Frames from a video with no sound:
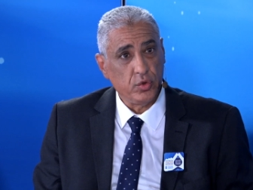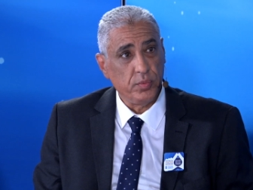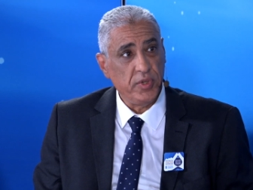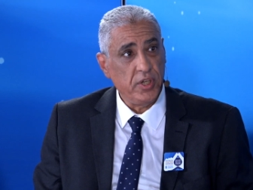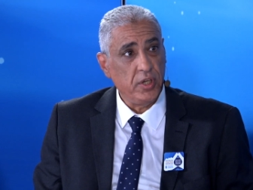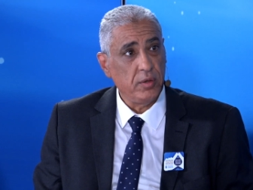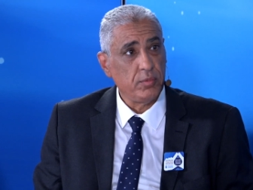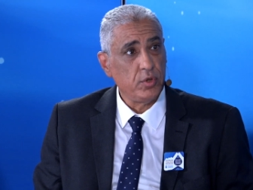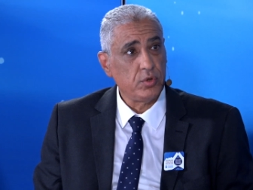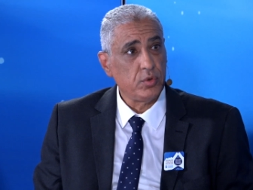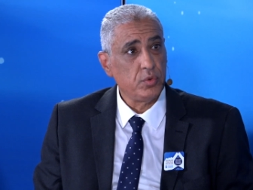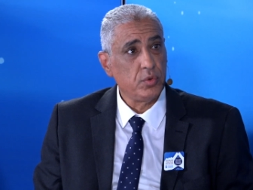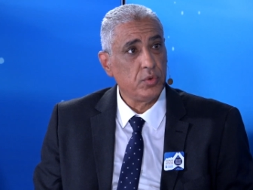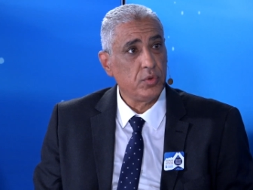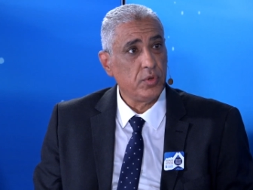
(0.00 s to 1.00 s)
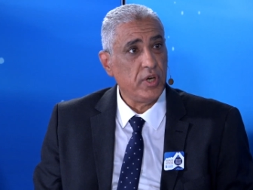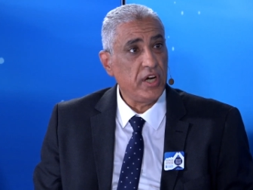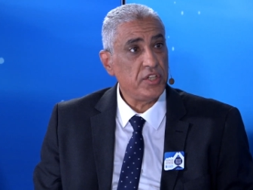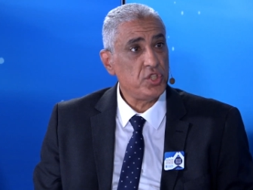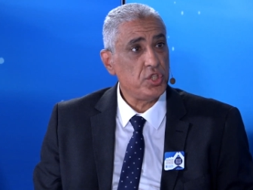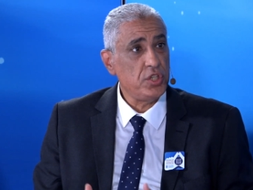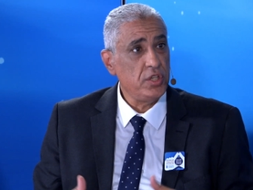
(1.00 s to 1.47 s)
to be able to
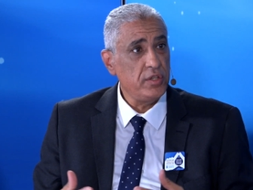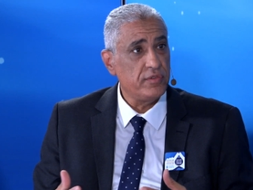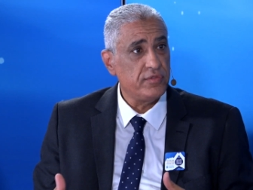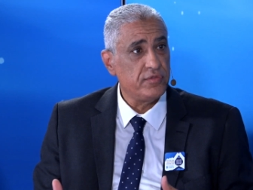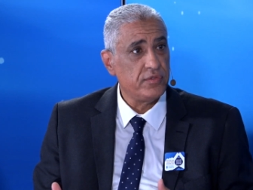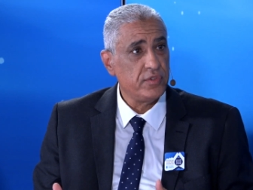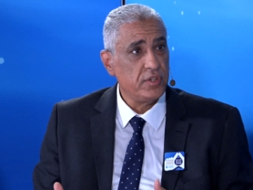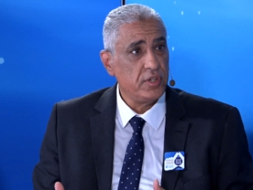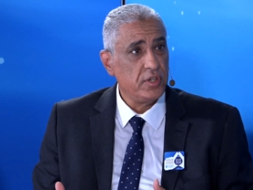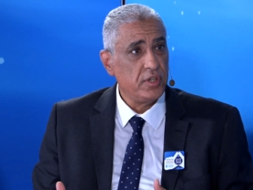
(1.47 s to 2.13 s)
achieve